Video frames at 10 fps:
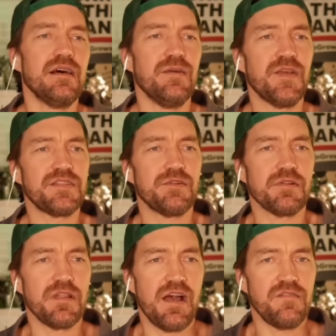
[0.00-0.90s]
Um, that's on our
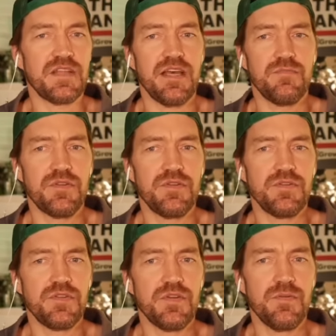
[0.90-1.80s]
live tab on
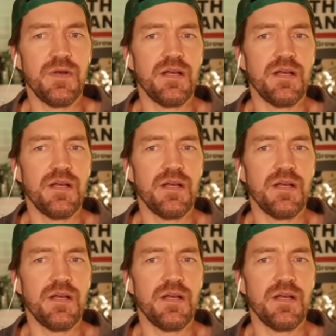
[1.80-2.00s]
YouTube.